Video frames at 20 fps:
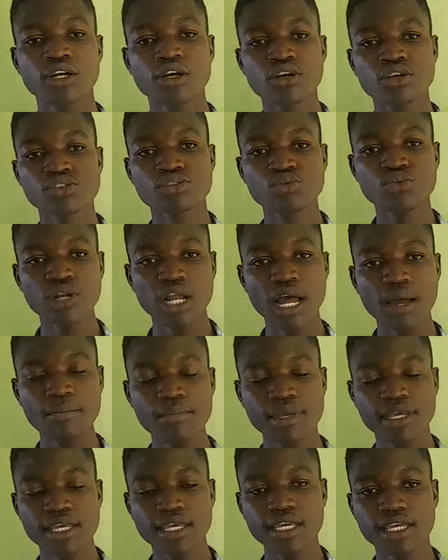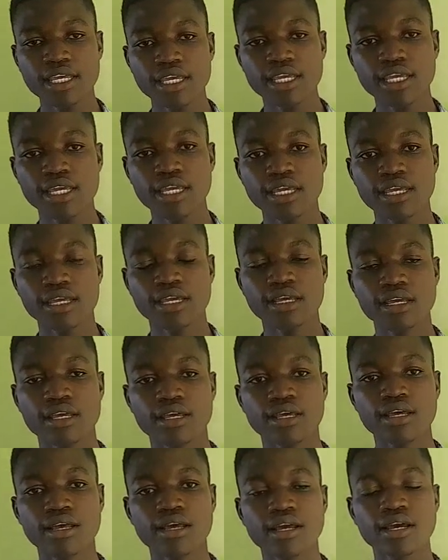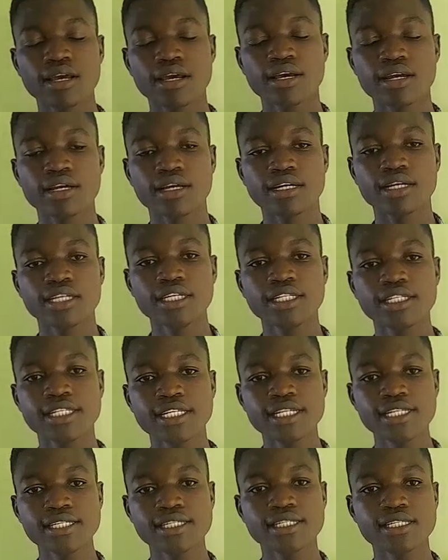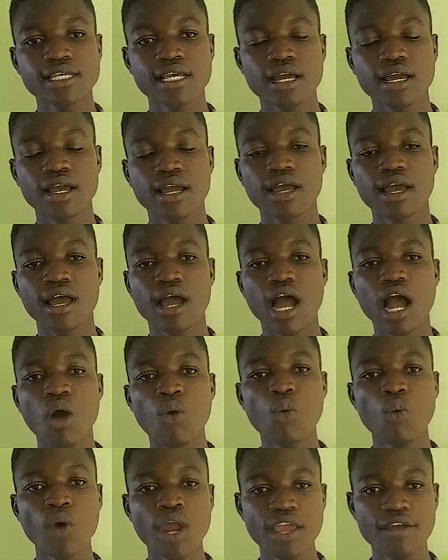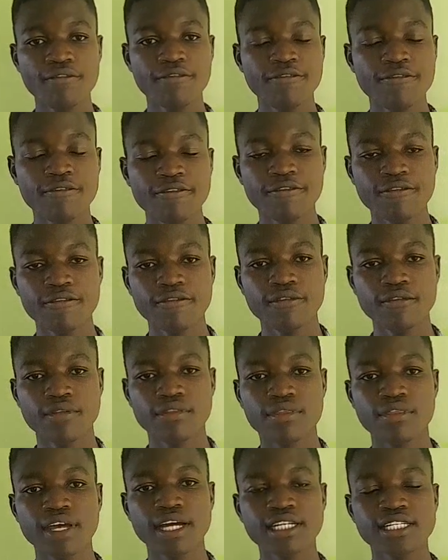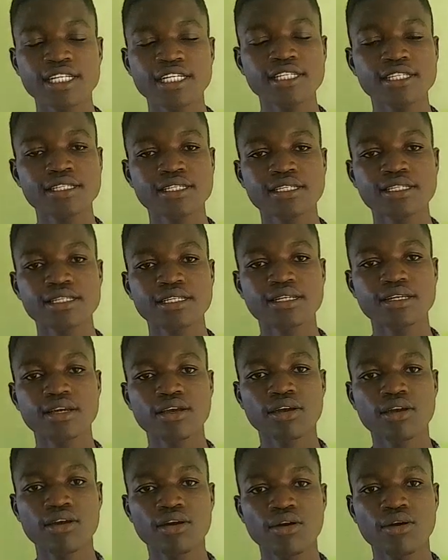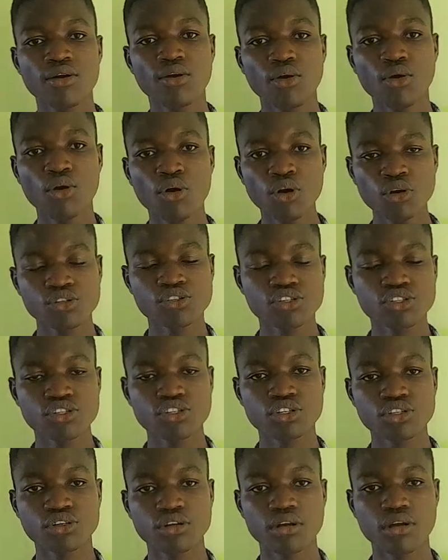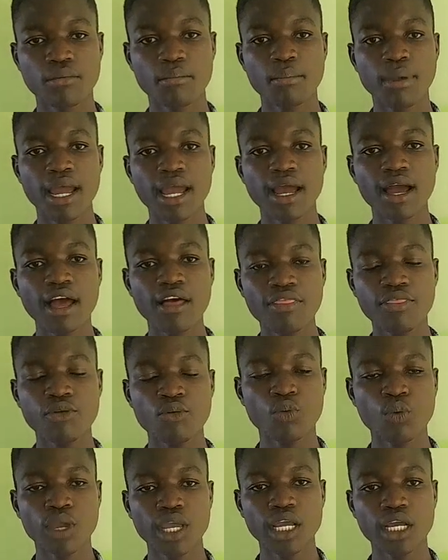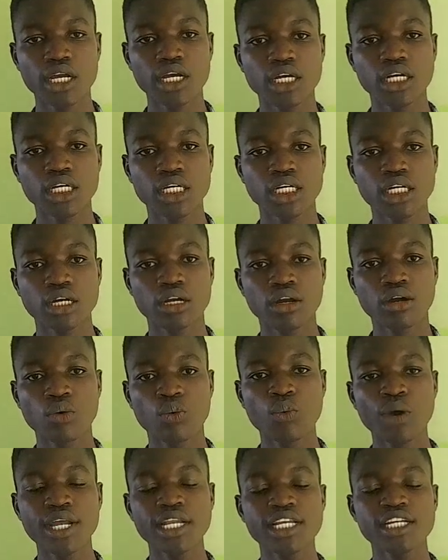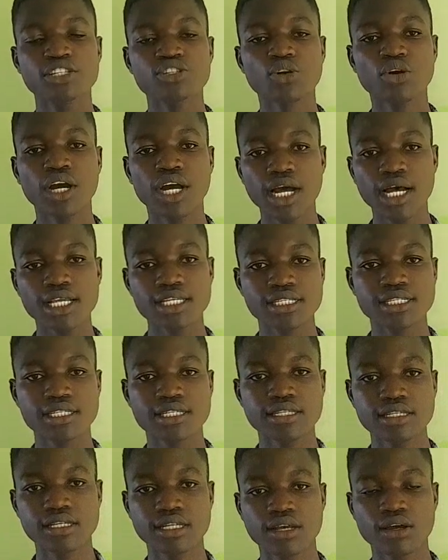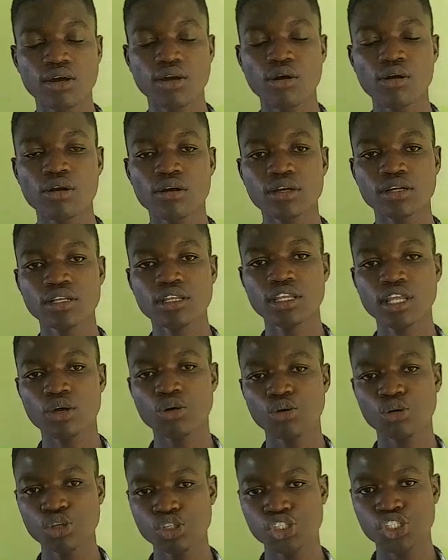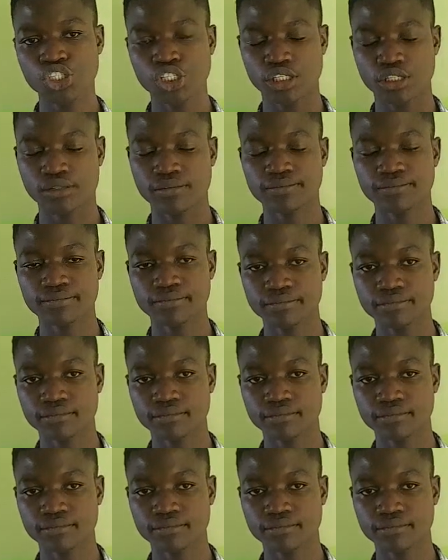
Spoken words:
Tsunami, it is a wave that is caused by earthquake when it occurs in the ocean.